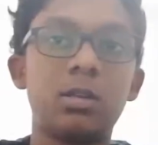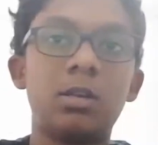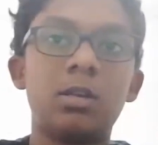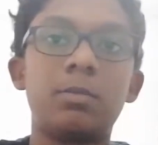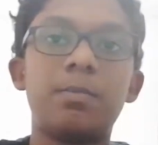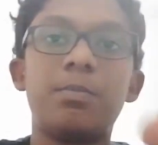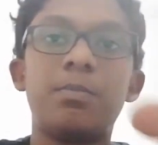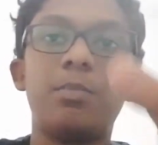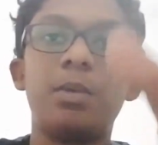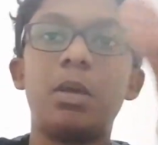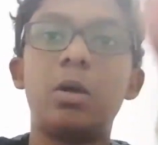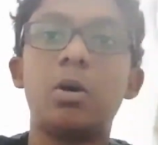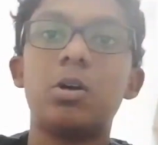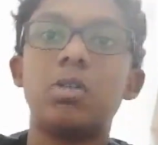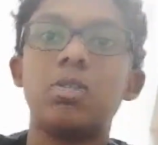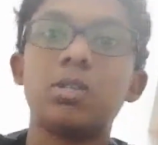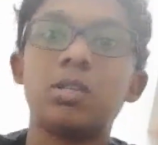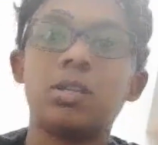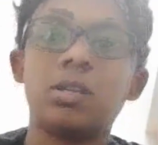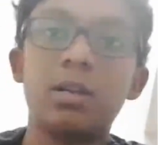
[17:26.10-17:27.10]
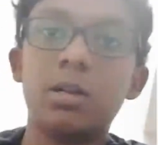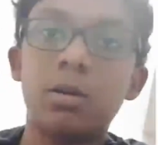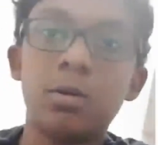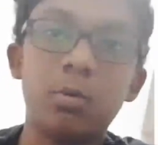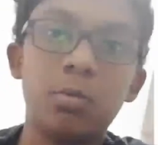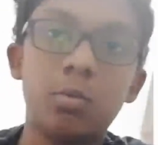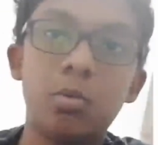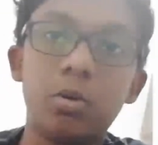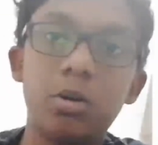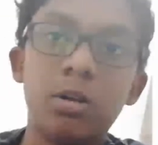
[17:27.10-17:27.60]
because it
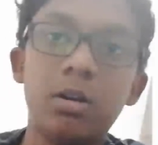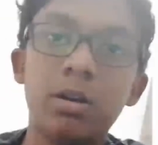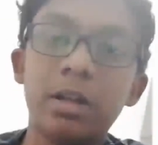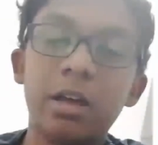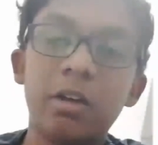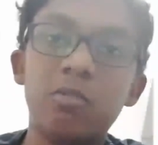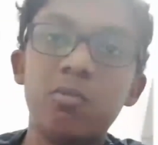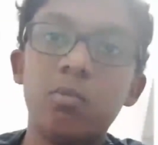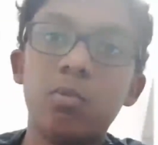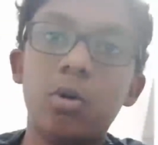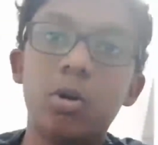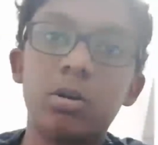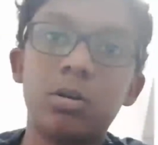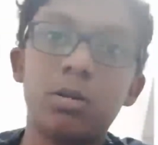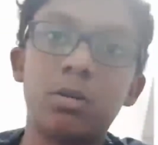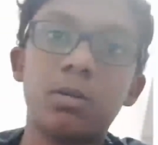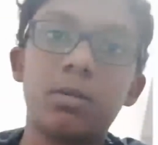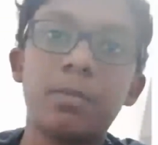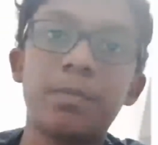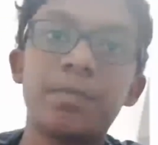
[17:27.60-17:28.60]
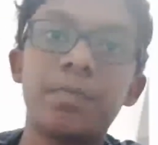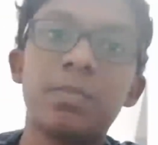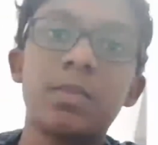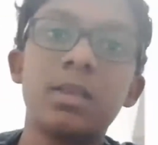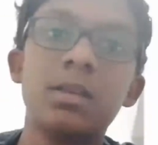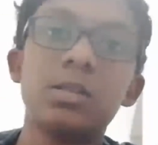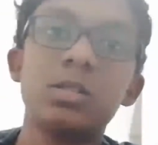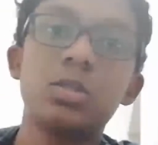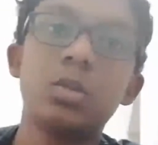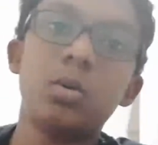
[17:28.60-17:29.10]
wouldn't have water.
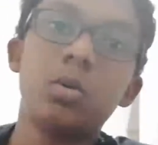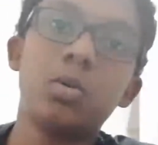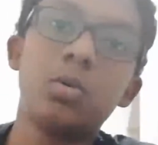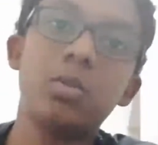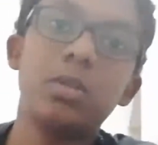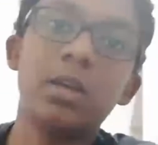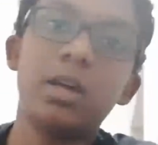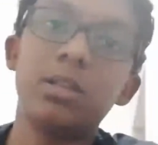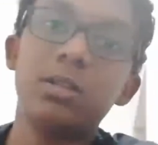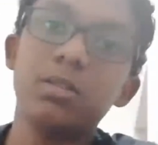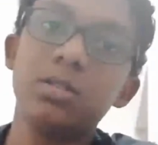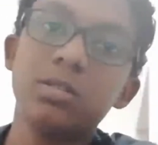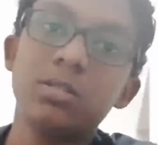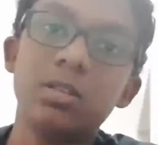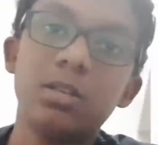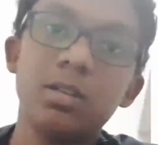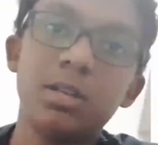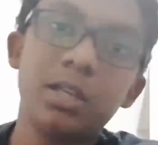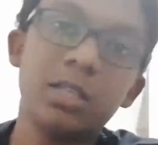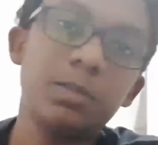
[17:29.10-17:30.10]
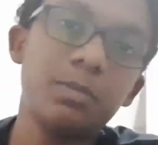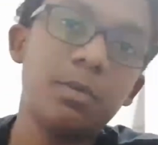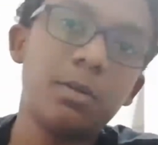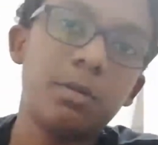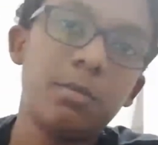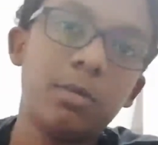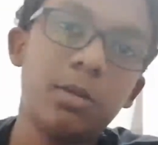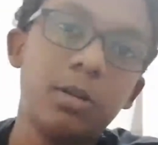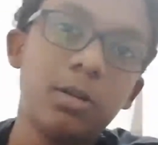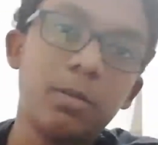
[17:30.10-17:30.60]
So yeah, this is the
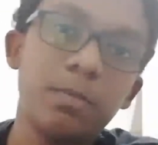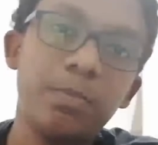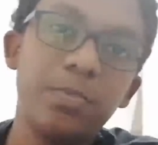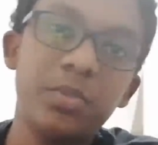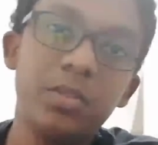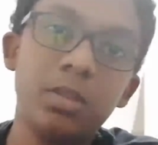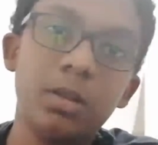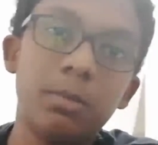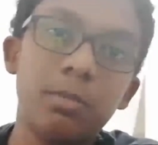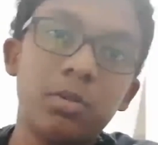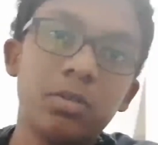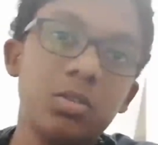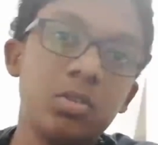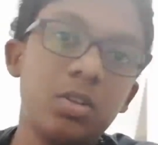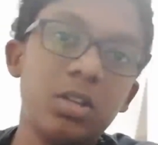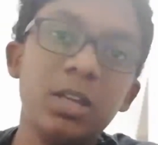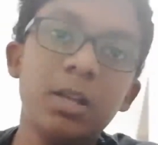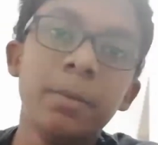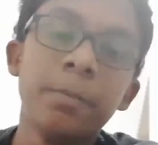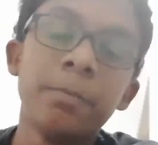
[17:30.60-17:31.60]
experiment number 3.